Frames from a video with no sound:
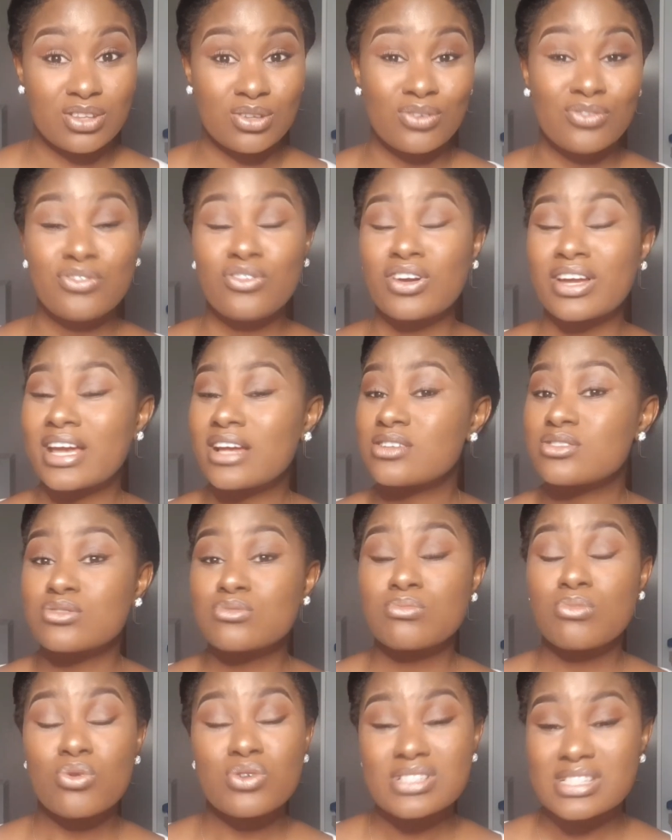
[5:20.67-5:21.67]
don't forget to
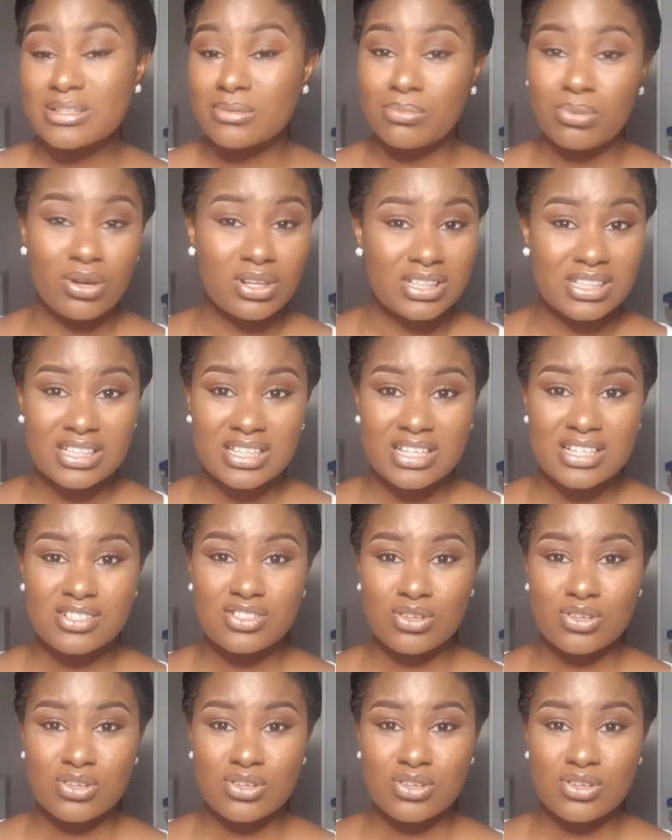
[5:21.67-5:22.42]
most importantly